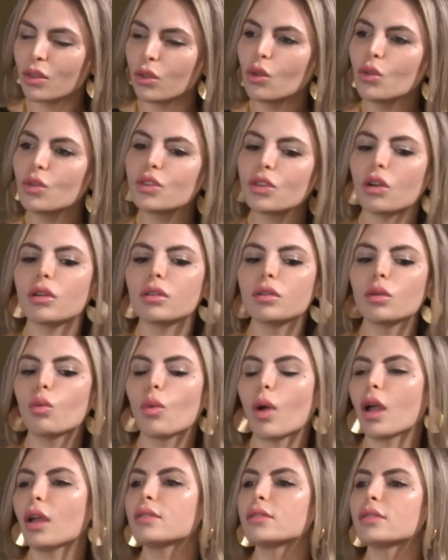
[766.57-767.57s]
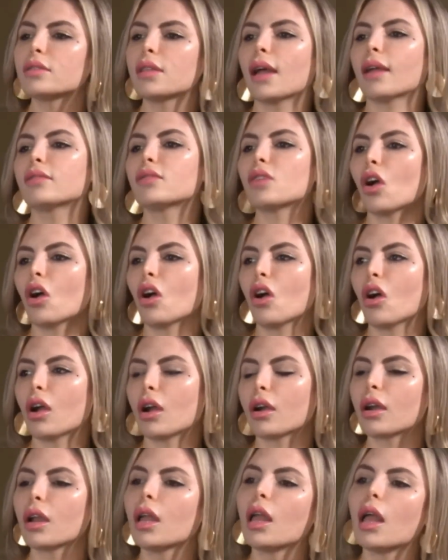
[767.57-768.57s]
those are the ones that
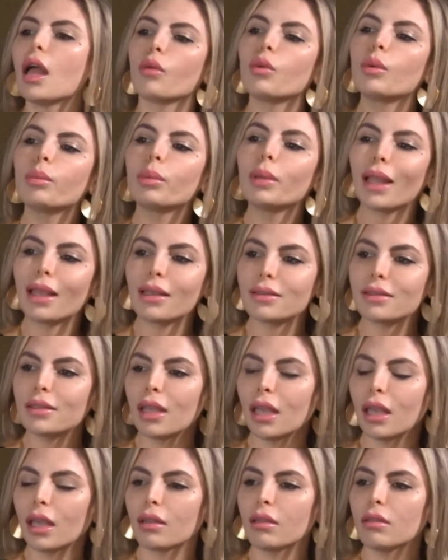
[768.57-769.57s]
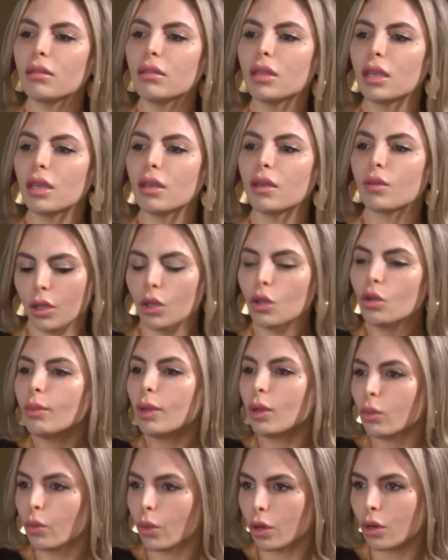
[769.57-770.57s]
are replacing the
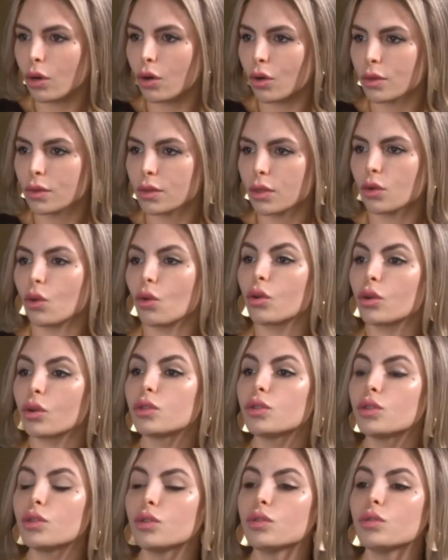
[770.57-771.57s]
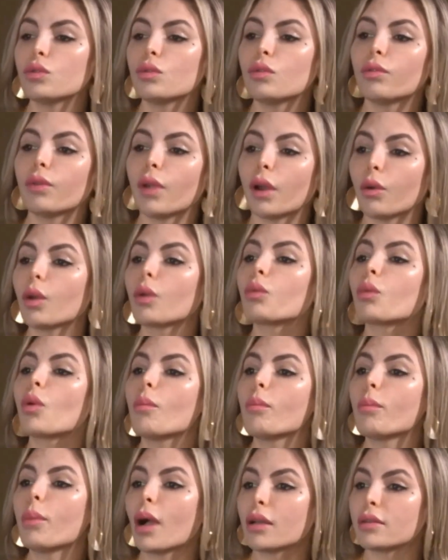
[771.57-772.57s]
human workers in order to do very
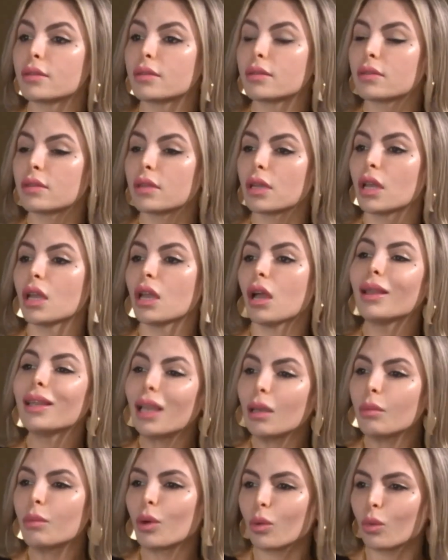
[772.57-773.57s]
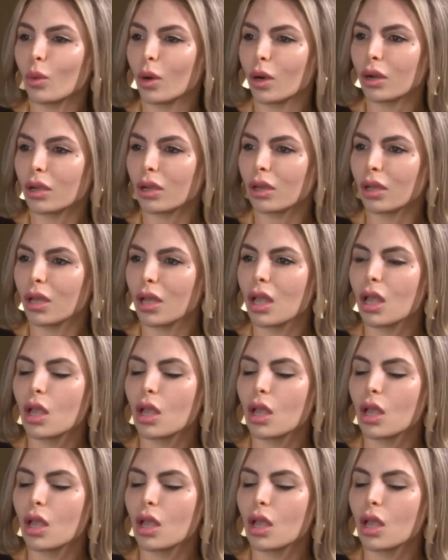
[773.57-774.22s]
robust labor work.